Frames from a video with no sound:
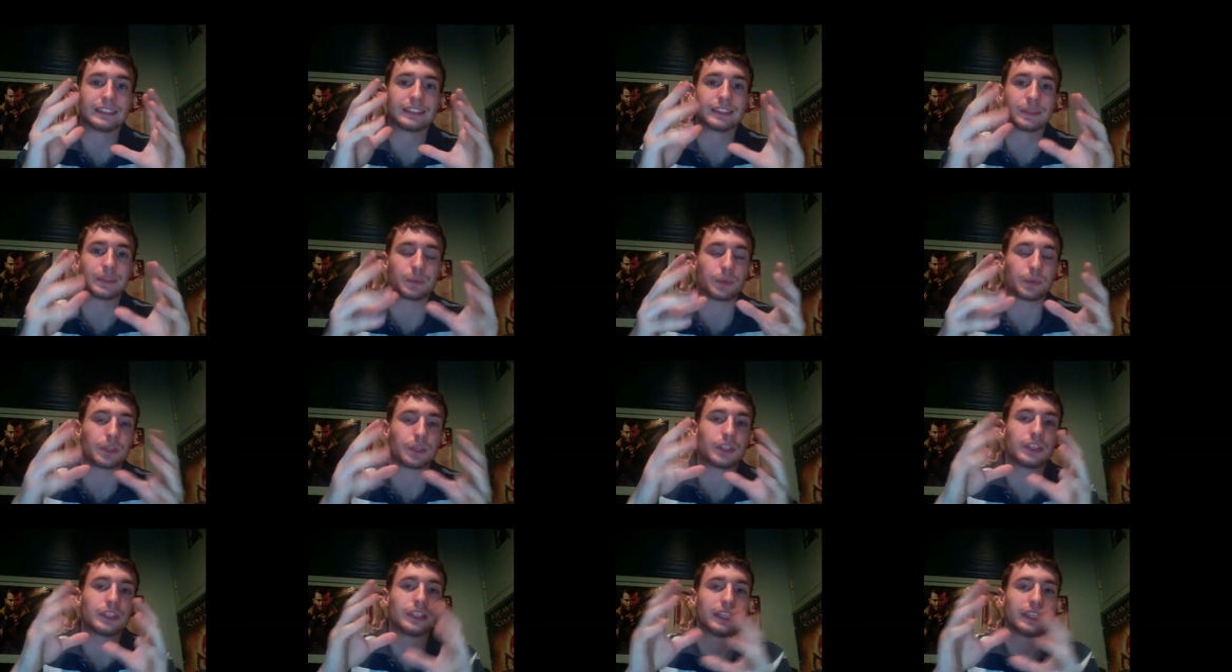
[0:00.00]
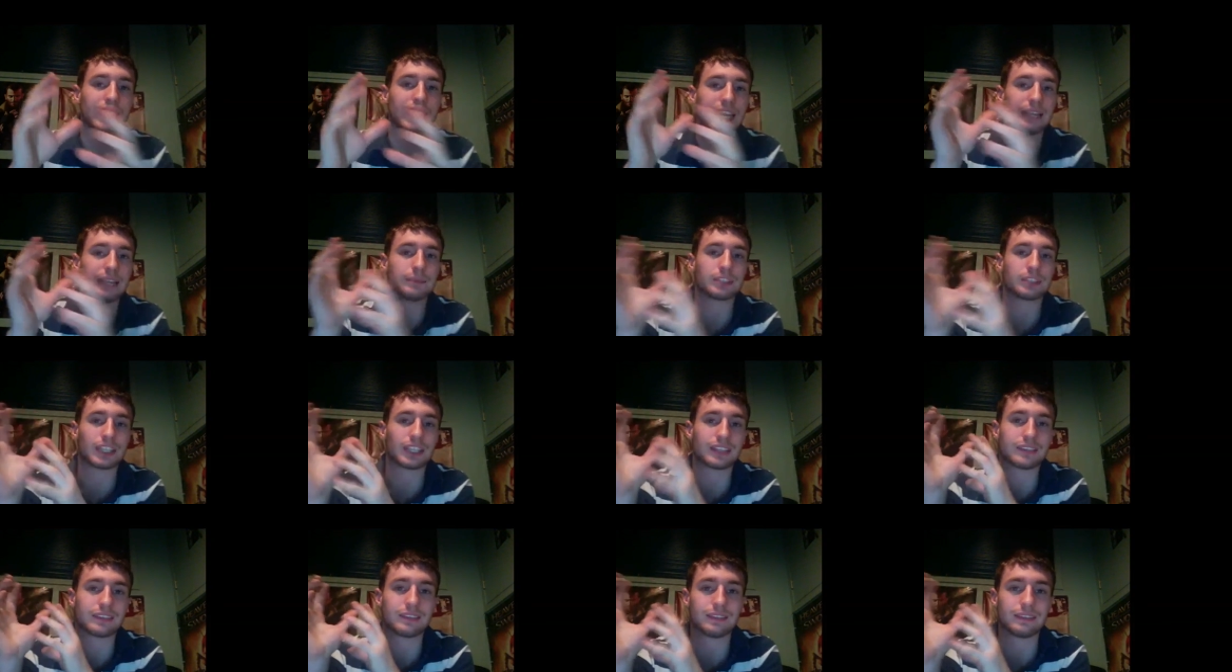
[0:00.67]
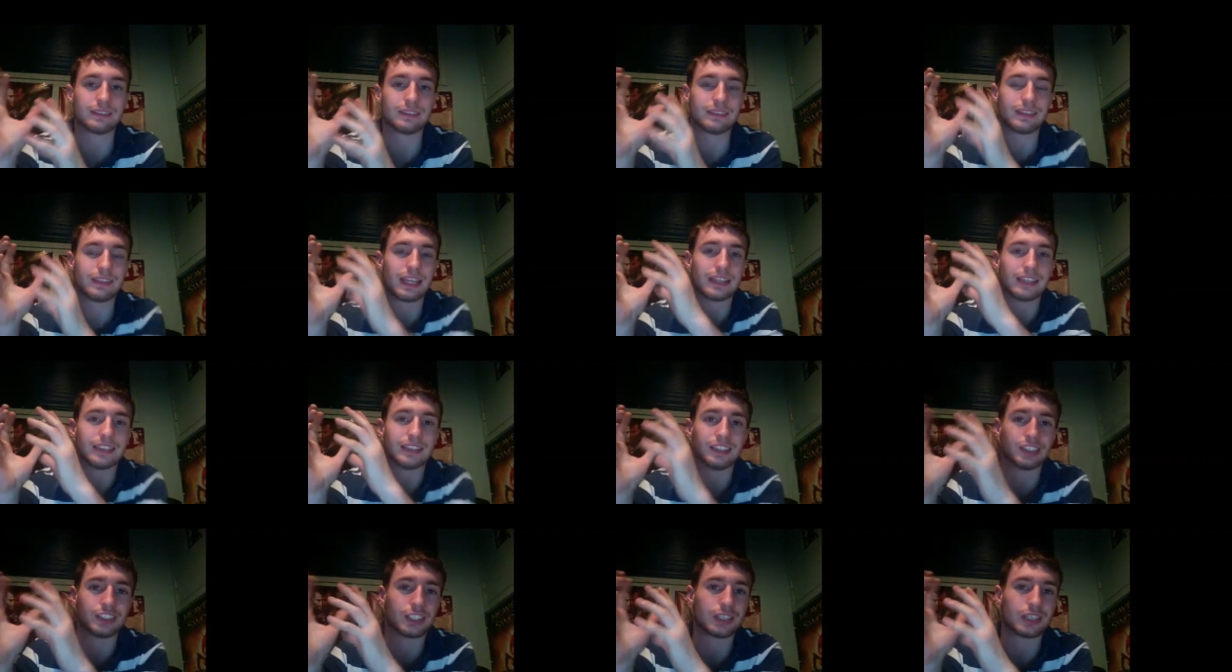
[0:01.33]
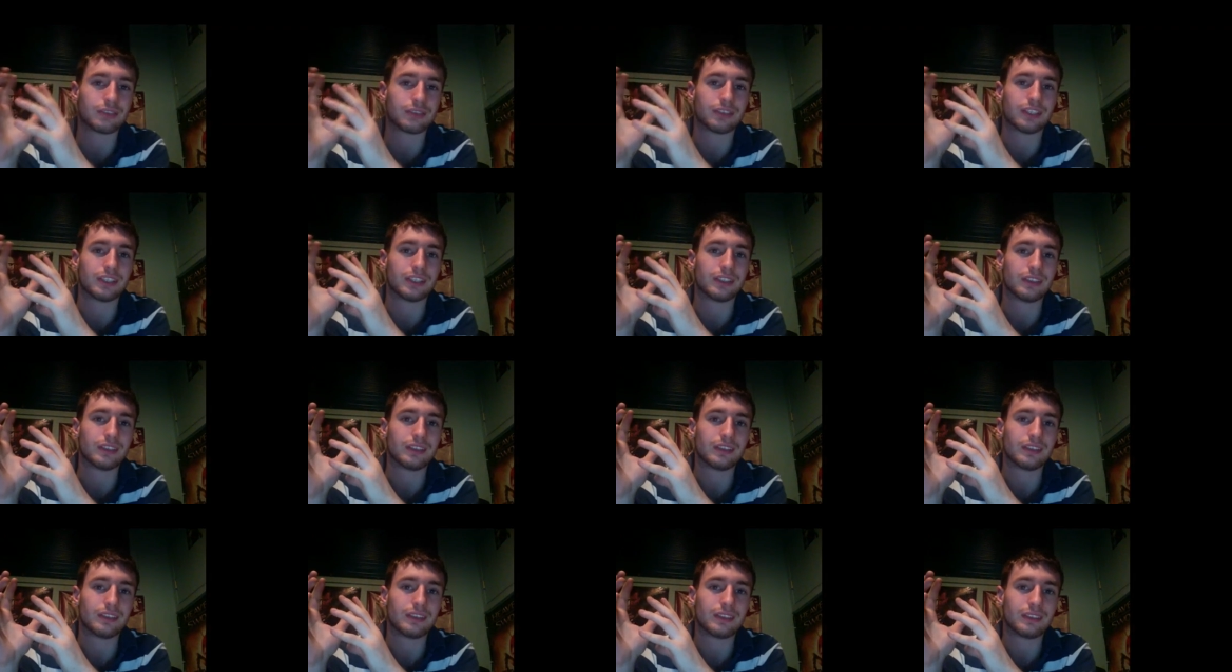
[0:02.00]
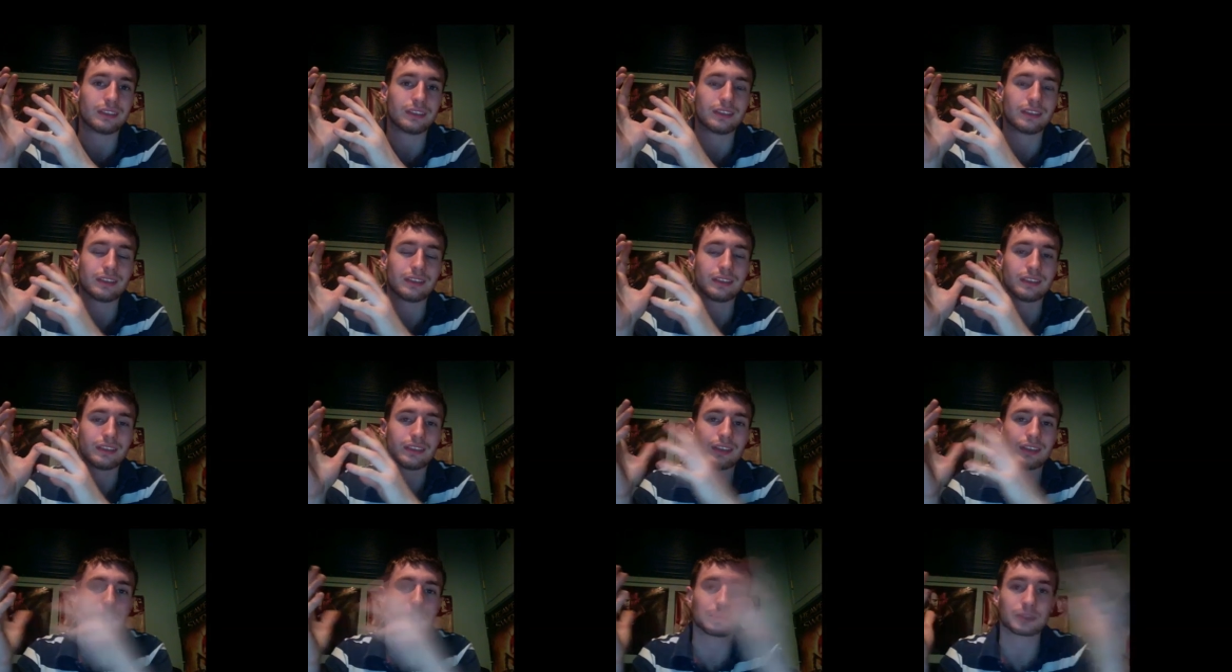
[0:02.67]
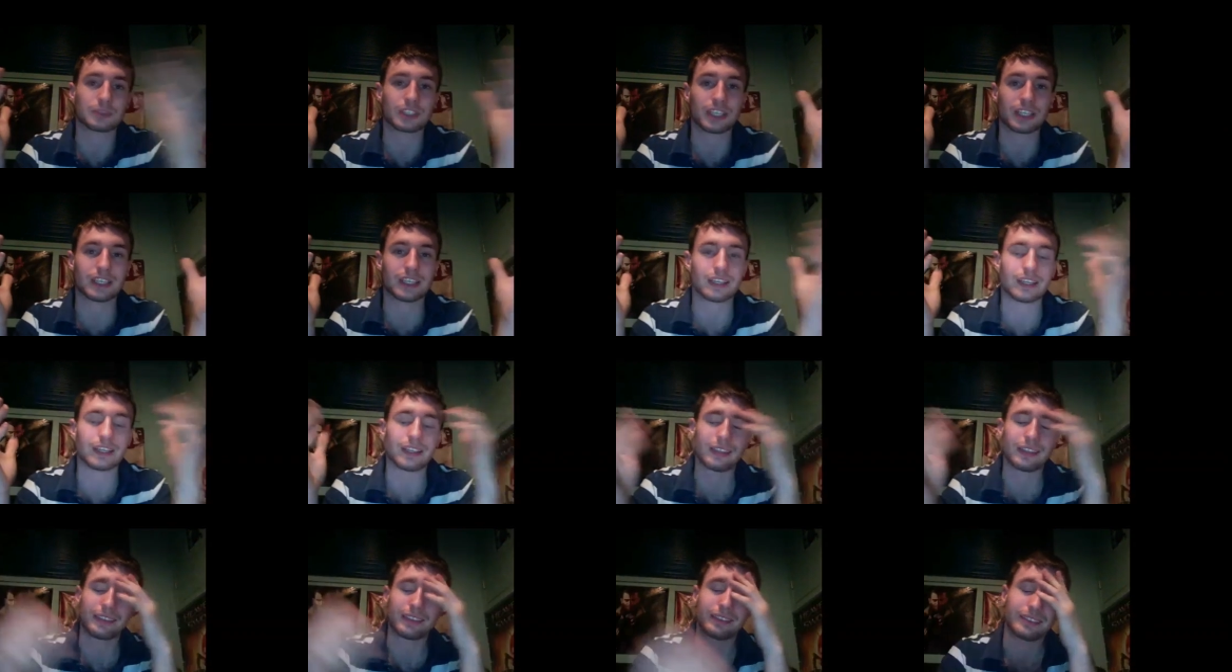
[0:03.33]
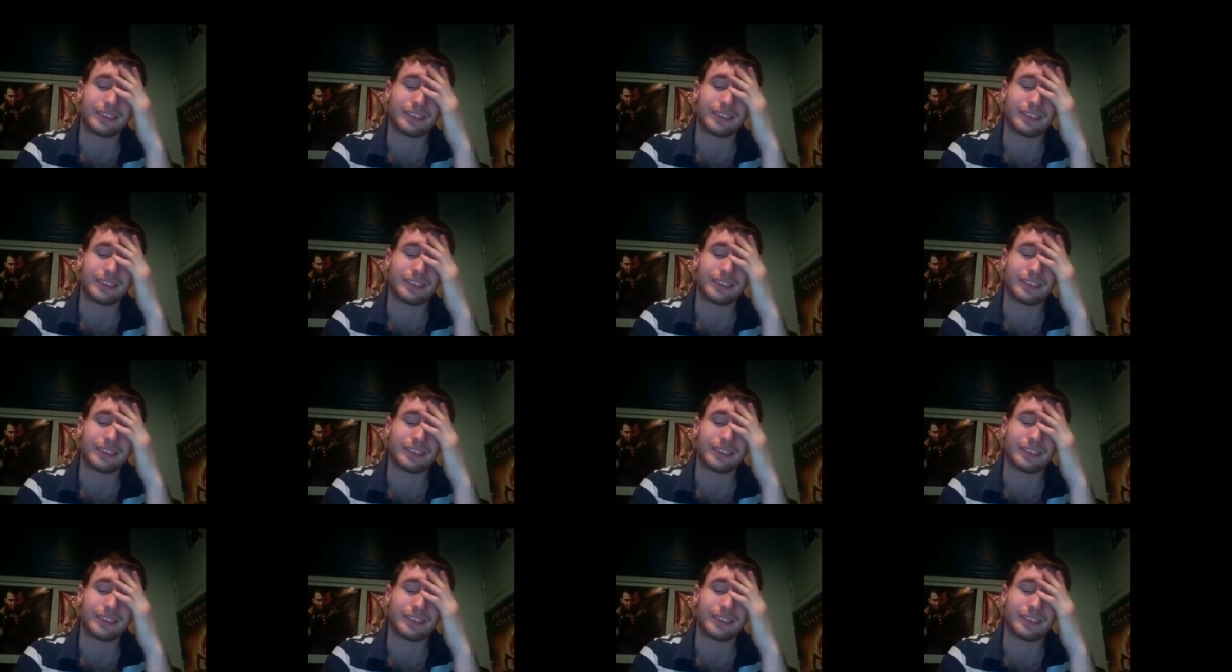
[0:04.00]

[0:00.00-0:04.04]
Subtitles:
to really games that deserve it. You know what I'm saying?